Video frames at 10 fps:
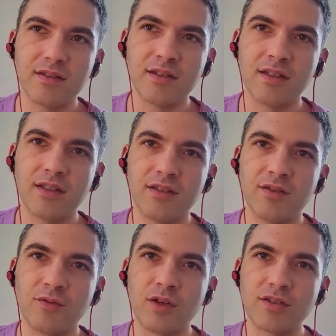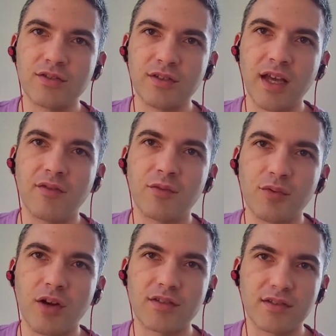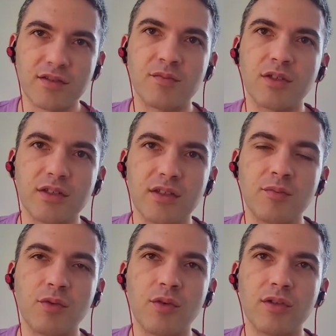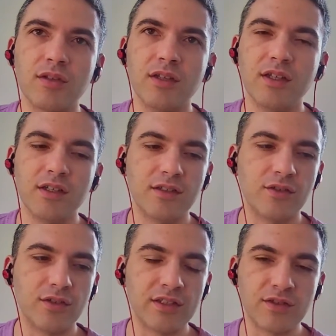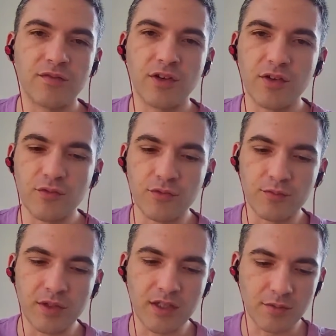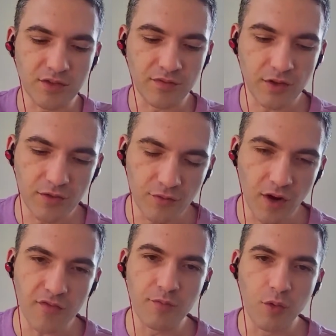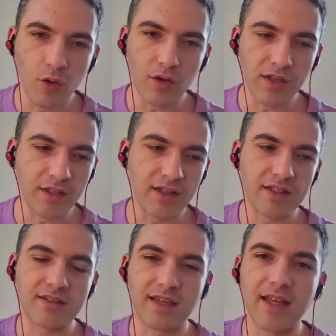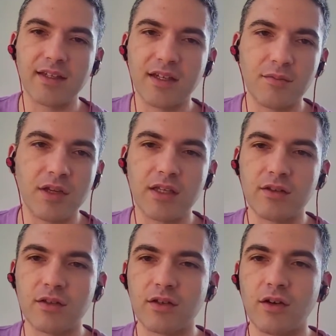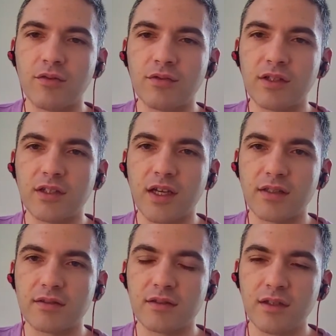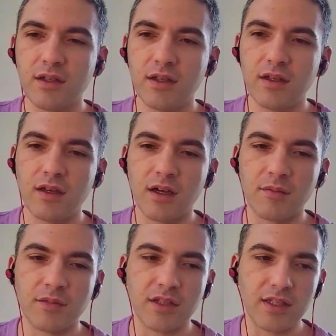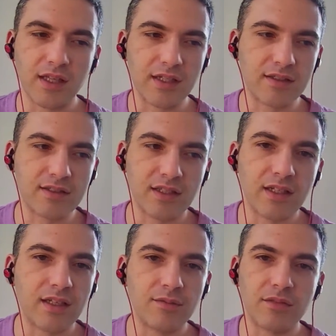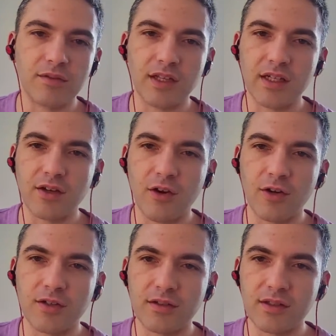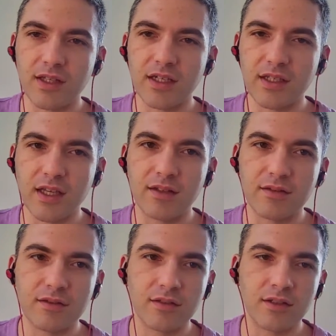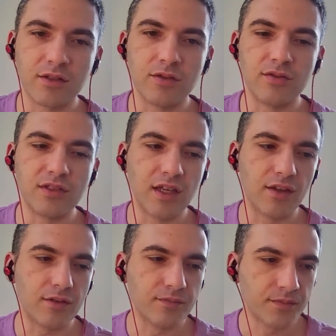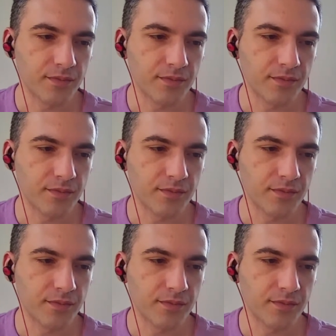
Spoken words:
once you have the process of building the bowl, becomes a very rough bowl, and then they sand it and make it look all really nice. And they let it sit and let it harden and let it get glued together.